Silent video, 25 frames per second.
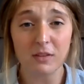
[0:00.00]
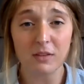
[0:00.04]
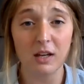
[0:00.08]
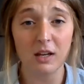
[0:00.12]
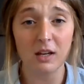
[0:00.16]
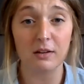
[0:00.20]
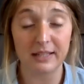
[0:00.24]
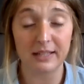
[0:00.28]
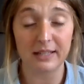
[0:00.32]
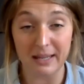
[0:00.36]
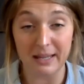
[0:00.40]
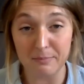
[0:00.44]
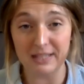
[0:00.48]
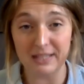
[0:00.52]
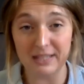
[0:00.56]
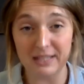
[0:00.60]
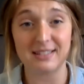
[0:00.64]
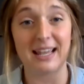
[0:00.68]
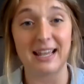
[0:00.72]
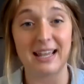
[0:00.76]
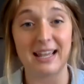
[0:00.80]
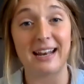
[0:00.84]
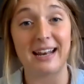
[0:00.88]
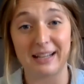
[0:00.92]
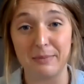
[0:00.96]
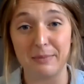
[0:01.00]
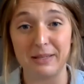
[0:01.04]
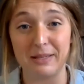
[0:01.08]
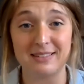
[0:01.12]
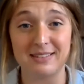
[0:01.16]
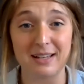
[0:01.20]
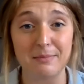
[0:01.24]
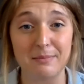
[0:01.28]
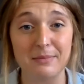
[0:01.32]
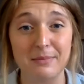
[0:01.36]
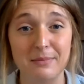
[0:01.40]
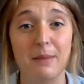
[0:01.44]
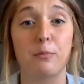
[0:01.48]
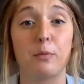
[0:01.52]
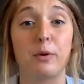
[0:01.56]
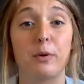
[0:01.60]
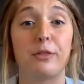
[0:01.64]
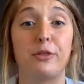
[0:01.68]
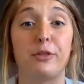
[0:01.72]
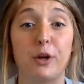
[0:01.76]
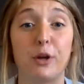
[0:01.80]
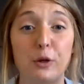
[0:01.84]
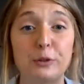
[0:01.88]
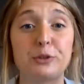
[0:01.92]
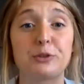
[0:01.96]
It can be summed up with
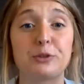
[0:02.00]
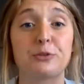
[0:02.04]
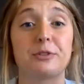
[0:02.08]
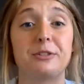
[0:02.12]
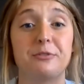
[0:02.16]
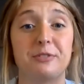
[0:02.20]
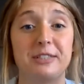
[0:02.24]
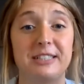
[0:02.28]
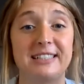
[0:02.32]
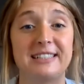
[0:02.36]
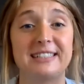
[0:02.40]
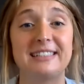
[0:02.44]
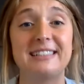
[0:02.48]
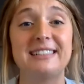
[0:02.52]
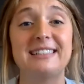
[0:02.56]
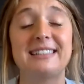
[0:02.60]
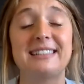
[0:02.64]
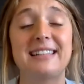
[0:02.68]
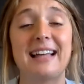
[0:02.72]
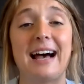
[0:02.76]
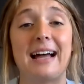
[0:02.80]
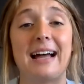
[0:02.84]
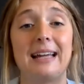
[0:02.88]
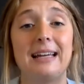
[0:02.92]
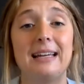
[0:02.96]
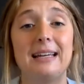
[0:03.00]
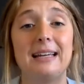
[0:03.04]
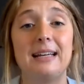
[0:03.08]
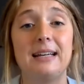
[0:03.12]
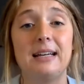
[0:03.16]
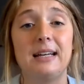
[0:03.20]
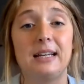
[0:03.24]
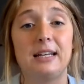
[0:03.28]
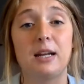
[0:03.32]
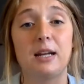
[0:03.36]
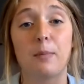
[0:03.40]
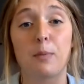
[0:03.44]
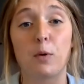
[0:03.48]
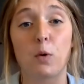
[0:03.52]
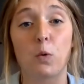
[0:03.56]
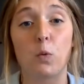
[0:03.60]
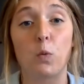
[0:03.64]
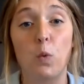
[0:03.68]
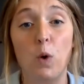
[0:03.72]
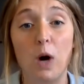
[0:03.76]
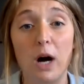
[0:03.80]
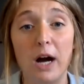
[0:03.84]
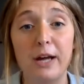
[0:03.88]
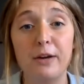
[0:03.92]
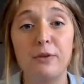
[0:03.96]
those 3 reasons: that number
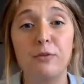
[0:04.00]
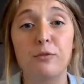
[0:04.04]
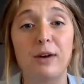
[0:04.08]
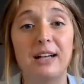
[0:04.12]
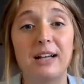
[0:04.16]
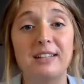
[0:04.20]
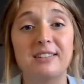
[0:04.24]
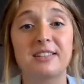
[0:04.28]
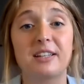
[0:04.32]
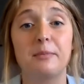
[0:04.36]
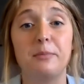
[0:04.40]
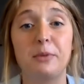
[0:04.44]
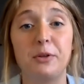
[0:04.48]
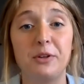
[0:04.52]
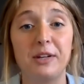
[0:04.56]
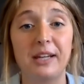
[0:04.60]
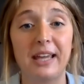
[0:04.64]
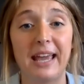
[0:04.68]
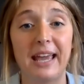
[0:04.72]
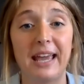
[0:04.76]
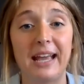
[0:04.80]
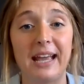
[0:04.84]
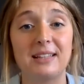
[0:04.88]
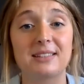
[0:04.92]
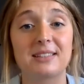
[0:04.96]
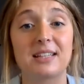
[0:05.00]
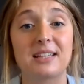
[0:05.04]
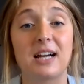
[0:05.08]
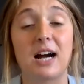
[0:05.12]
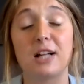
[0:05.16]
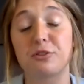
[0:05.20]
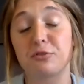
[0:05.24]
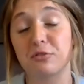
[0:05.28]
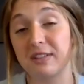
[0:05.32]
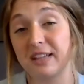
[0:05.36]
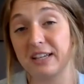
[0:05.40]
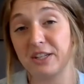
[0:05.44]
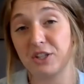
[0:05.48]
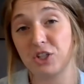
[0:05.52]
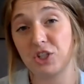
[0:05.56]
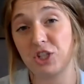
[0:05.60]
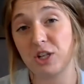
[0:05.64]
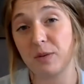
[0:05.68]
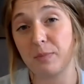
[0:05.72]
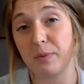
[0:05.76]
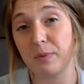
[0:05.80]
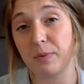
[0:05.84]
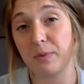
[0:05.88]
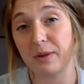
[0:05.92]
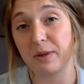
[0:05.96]
1, rest communicates God's
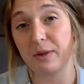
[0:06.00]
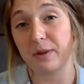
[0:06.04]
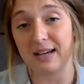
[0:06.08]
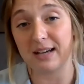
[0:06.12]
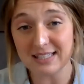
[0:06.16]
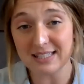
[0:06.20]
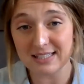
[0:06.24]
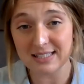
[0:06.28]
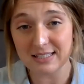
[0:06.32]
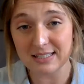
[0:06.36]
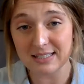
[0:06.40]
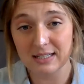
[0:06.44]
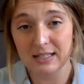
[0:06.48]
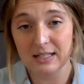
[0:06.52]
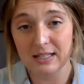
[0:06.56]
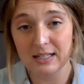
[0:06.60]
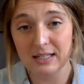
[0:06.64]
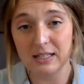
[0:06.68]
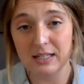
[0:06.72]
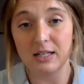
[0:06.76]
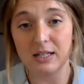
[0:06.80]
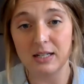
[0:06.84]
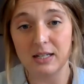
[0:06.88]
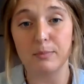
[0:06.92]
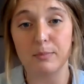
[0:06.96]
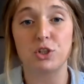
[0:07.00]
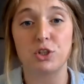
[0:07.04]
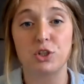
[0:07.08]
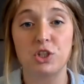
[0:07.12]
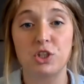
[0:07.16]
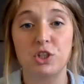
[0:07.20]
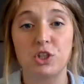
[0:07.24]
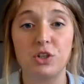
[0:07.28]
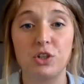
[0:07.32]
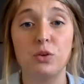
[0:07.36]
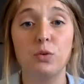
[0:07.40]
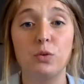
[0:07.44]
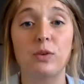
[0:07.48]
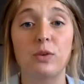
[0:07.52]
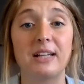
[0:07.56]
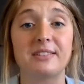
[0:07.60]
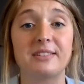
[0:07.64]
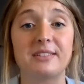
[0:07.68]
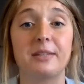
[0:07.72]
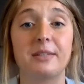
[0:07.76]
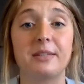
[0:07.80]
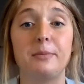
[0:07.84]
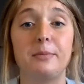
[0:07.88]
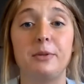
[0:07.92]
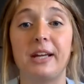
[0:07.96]
relationship with us. Number 2, rest
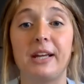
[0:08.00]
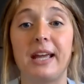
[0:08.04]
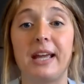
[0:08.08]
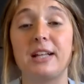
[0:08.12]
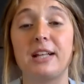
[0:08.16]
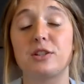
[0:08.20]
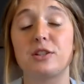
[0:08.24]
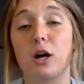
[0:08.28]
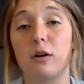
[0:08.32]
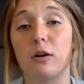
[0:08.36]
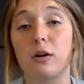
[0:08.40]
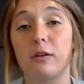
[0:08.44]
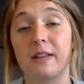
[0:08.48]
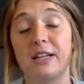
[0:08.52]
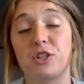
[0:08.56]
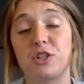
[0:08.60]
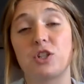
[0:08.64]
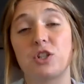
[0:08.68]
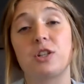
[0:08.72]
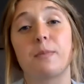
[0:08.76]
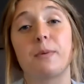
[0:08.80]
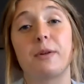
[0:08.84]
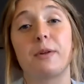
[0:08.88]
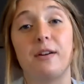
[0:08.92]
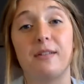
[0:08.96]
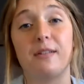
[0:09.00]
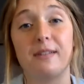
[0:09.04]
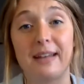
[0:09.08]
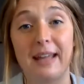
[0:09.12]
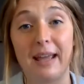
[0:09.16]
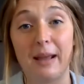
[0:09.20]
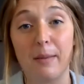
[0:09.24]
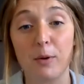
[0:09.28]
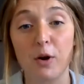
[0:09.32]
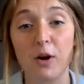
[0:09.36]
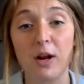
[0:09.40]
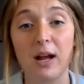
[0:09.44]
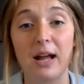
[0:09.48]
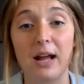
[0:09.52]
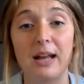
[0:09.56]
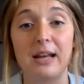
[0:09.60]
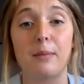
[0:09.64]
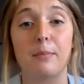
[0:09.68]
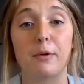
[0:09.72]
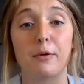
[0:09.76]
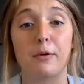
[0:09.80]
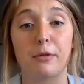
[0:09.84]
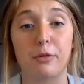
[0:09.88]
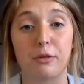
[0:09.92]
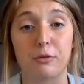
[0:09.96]
communicates our relationship with our neighbor. And
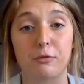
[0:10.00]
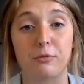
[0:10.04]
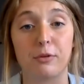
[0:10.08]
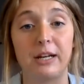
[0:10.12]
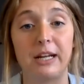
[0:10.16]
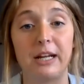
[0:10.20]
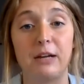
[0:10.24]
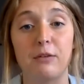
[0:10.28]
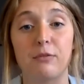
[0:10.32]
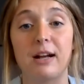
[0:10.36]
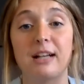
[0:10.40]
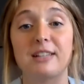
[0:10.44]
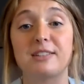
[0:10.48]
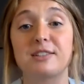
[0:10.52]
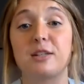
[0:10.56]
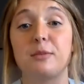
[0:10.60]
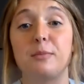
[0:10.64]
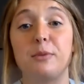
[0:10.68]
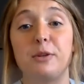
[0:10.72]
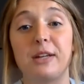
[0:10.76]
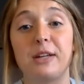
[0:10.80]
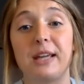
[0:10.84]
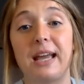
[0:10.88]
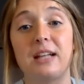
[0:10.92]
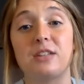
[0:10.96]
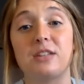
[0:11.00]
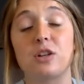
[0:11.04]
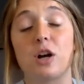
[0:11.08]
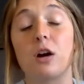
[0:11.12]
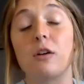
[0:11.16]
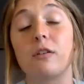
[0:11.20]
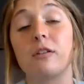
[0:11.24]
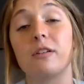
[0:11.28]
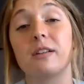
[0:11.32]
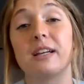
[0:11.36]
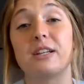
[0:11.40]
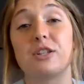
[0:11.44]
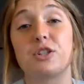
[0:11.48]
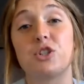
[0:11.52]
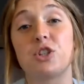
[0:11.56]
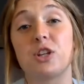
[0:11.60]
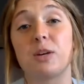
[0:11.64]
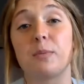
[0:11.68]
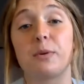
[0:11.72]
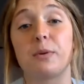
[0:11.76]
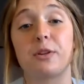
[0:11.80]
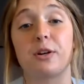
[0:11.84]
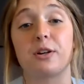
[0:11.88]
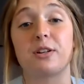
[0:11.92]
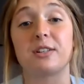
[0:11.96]
number 3, rest communicates our relationship
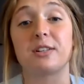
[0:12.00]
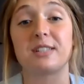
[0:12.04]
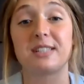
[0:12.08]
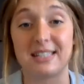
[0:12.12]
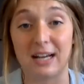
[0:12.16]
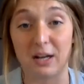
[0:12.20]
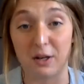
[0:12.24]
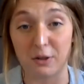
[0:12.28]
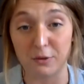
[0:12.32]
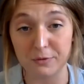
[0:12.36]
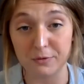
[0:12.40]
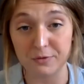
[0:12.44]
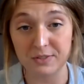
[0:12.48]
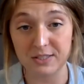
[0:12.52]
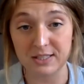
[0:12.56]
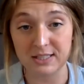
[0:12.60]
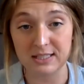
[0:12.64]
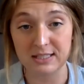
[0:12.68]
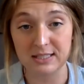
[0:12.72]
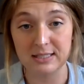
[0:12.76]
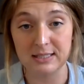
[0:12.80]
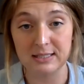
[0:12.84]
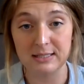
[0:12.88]
with ourselves.